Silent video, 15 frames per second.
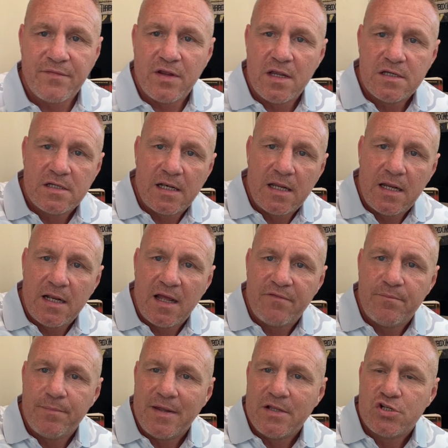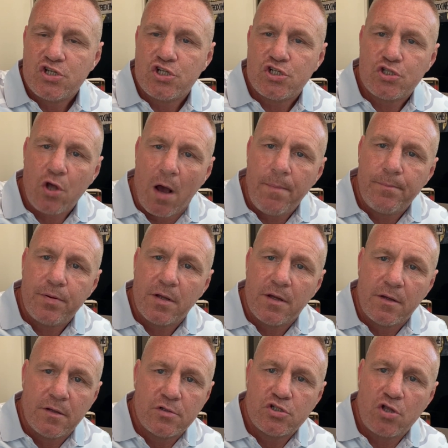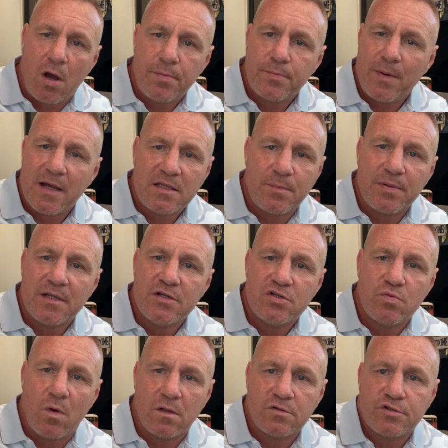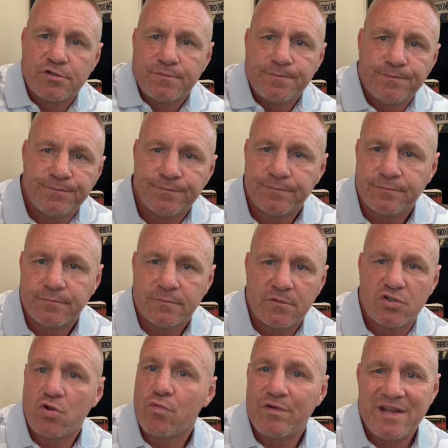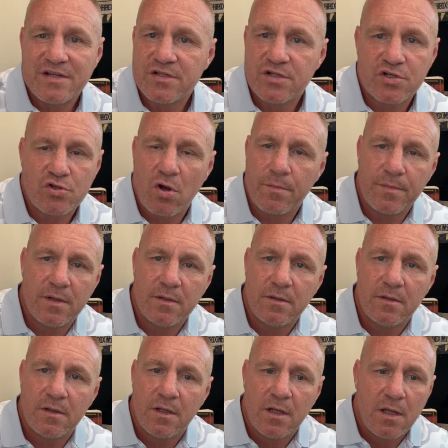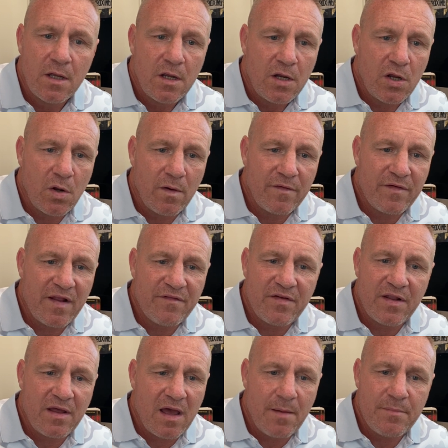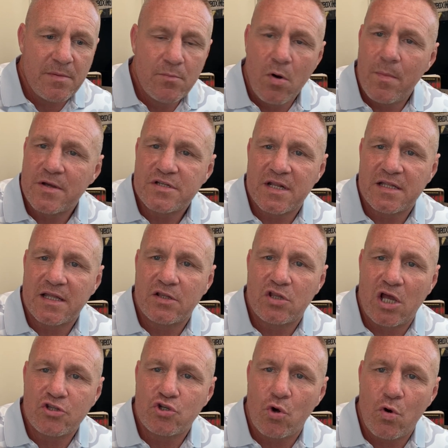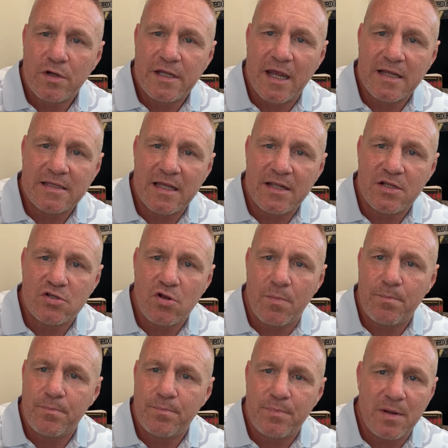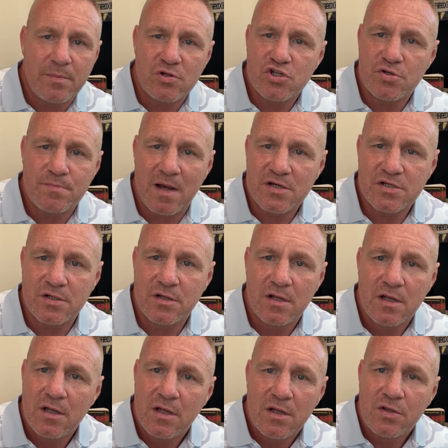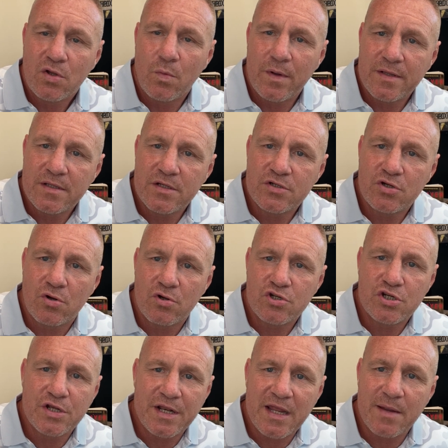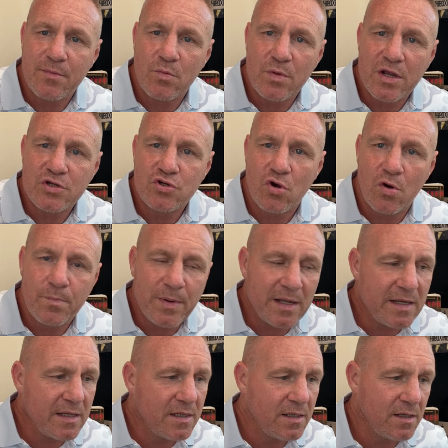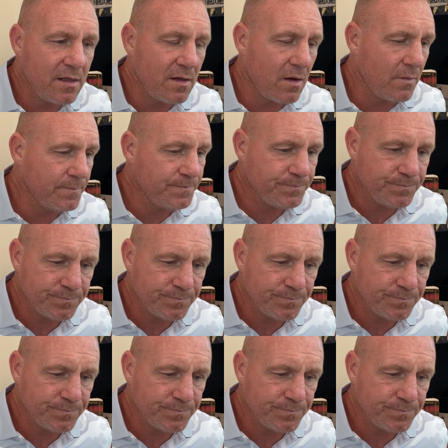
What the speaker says: years clean. I haven't been stopped by the police once. There's no reason to stop me. You know, my mum hasn't had a door kicked in. There's not people smashing the windows or screaming, where's your Billy? You know,